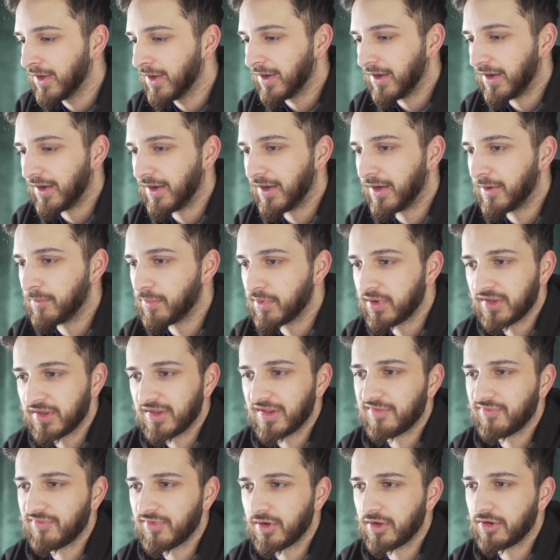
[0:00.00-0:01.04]
But in
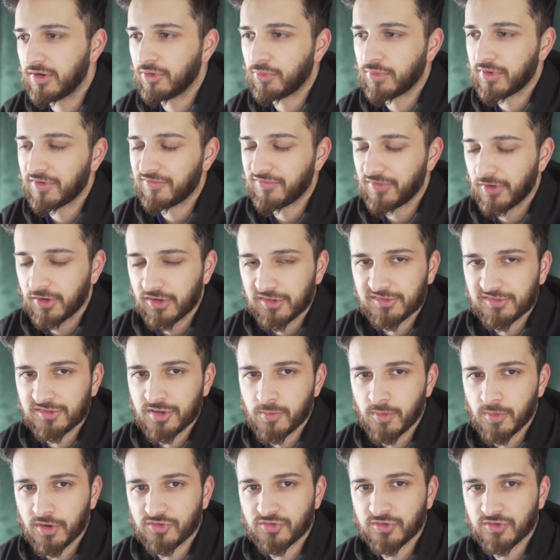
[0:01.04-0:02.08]
this video, I don't want to focus too
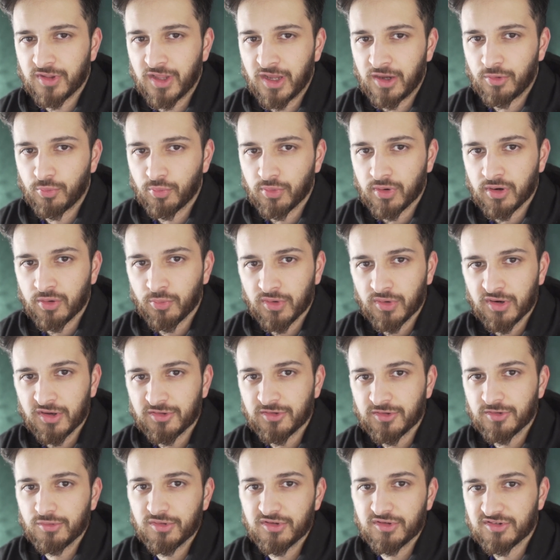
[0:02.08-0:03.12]
much on that. What I want to
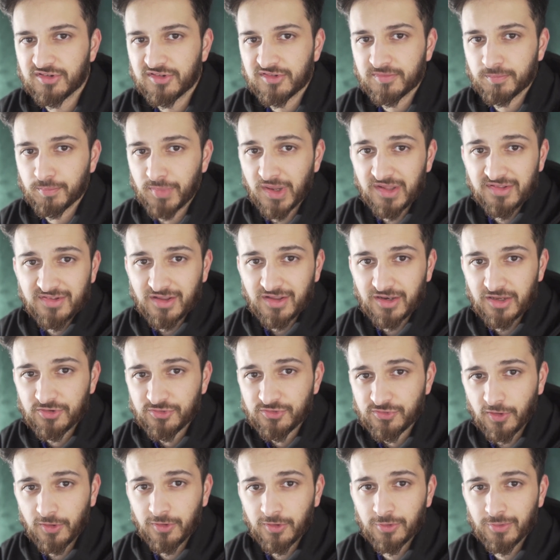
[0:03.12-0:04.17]
do is just basically
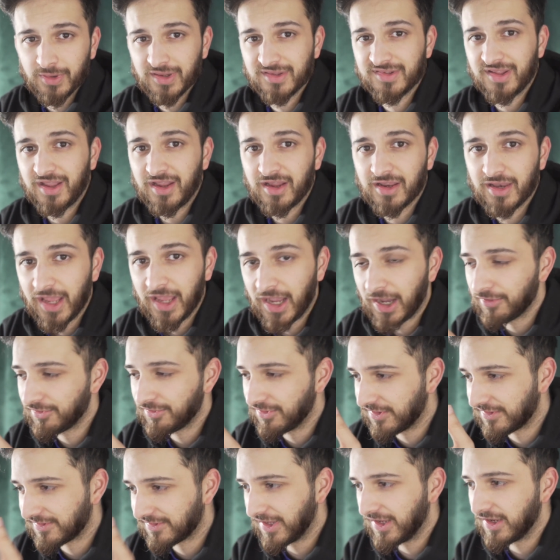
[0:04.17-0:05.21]
show you exactly how
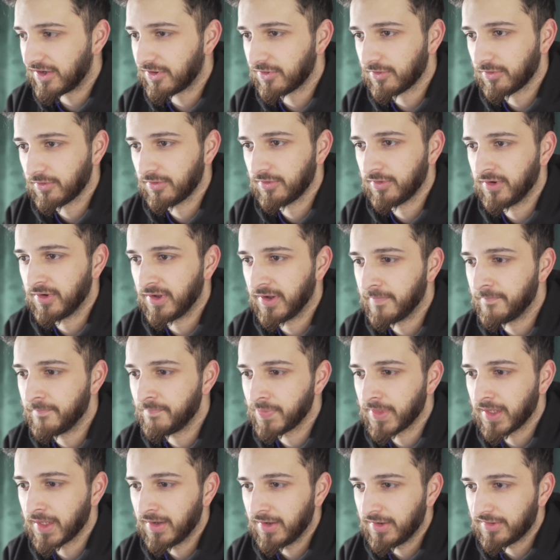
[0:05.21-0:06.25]
to stake your Luna
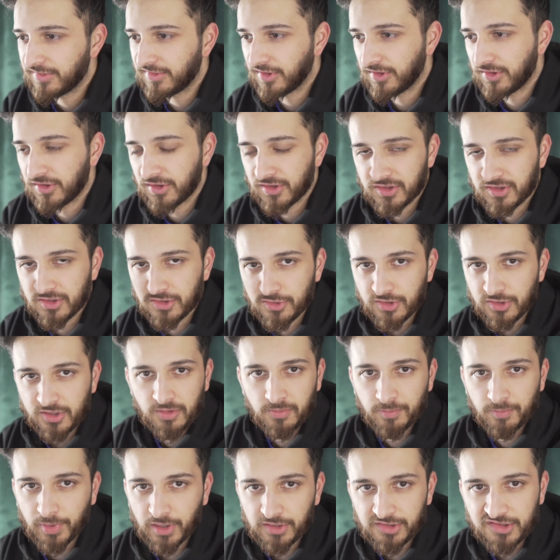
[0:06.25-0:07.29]
so that you
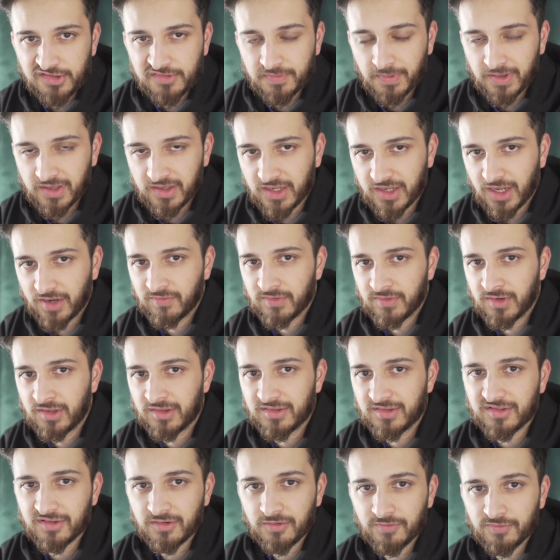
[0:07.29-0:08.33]
can participate in
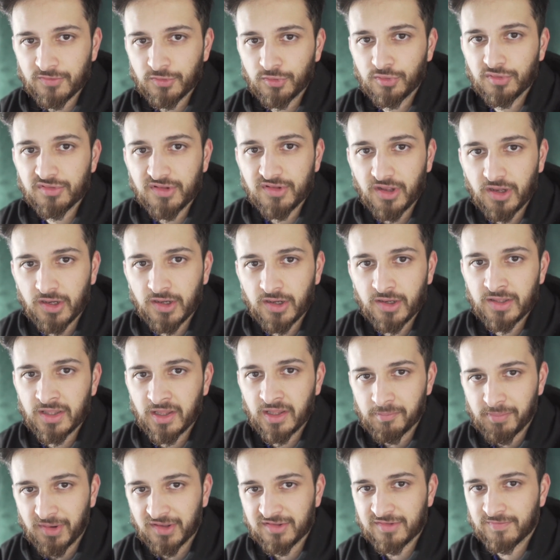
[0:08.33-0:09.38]
governance and of course earn
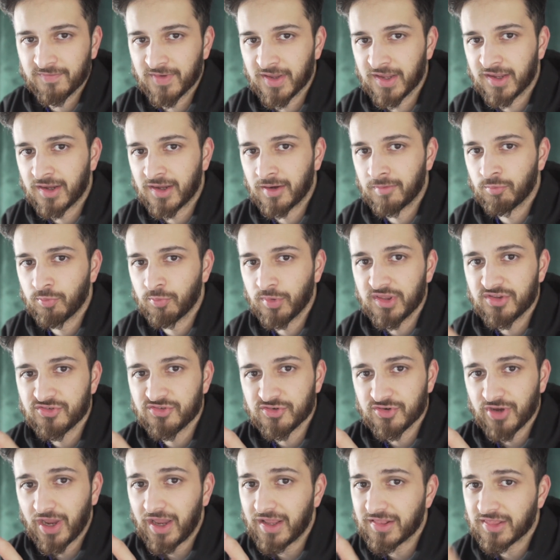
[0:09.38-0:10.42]
that passive income,
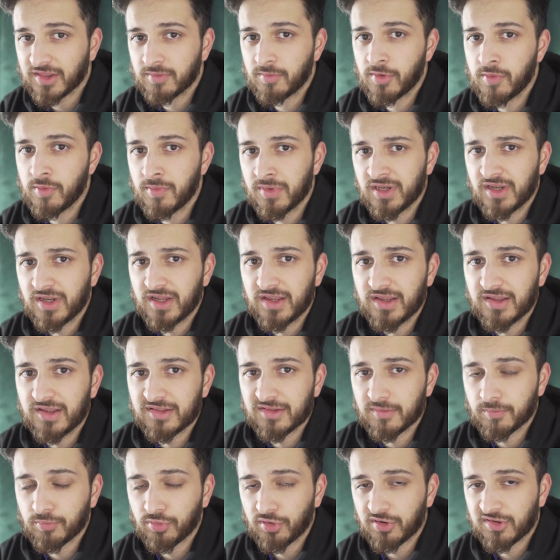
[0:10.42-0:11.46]
which at the moment
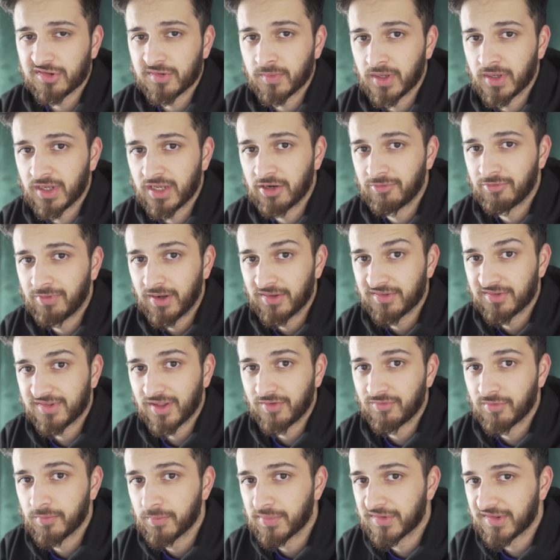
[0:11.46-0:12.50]
is approximately around
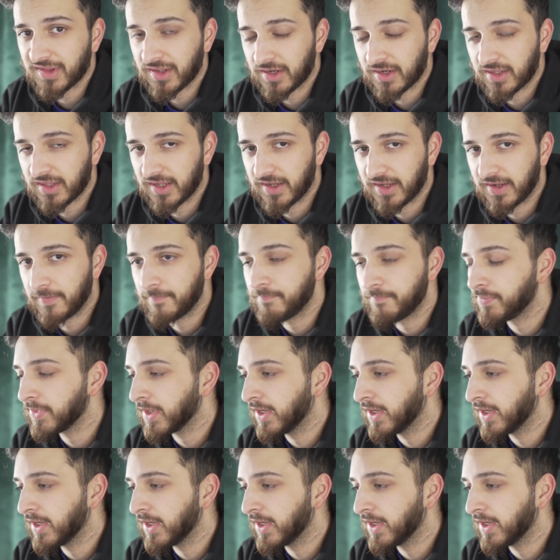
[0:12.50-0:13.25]
7% a year.